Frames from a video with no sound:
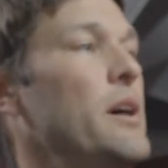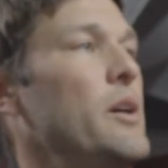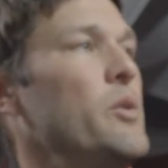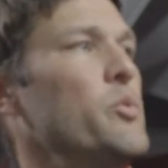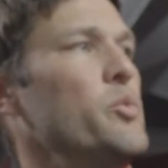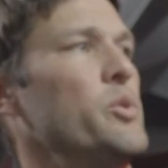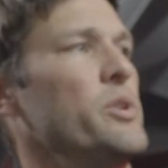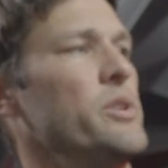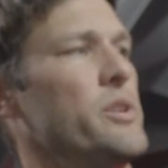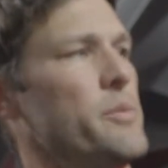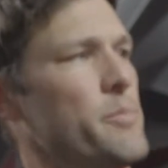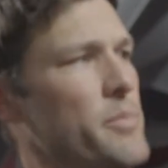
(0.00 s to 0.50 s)

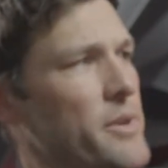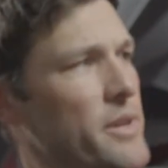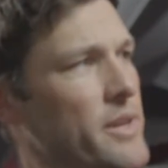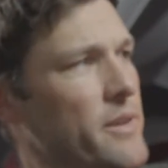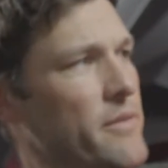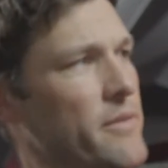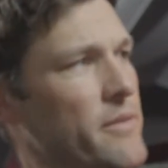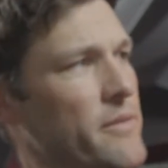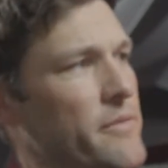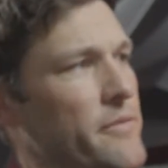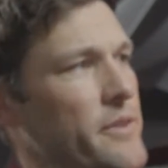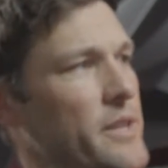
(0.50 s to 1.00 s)
Really big
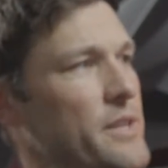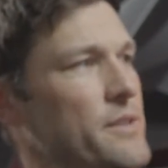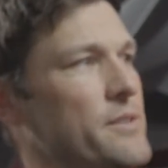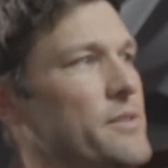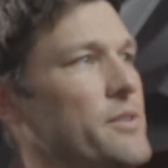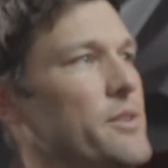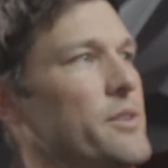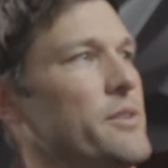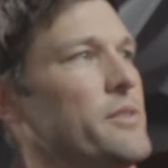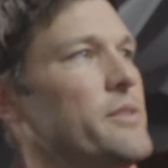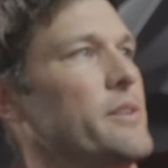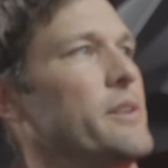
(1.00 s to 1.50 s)
fence
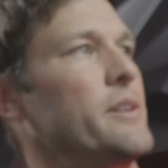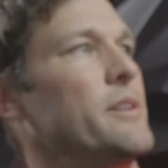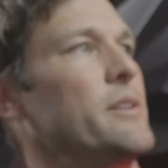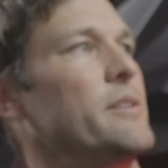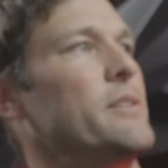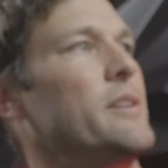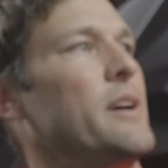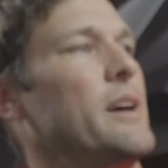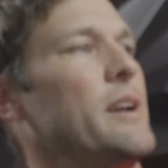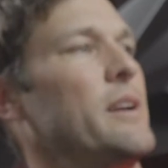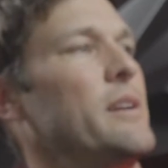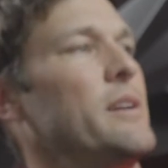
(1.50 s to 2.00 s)
hook there,
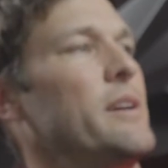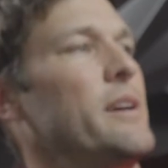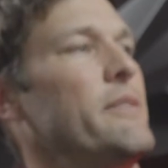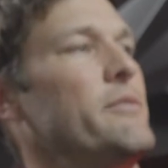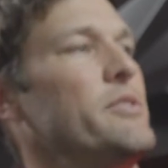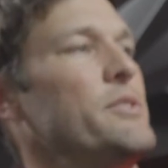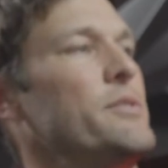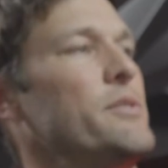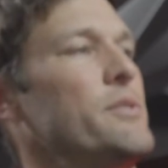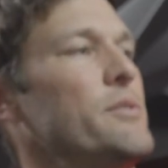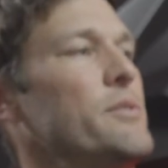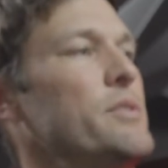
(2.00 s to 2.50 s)
kind of
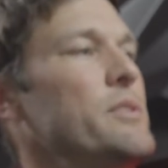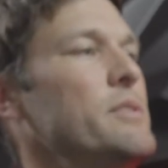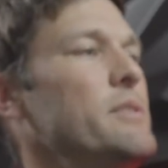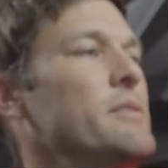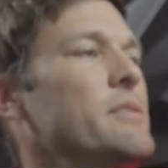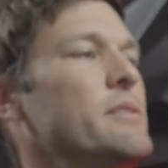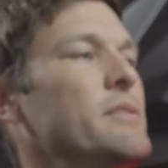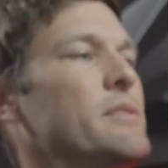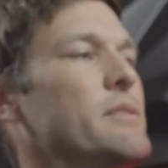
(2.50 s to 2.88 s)
heavy duty.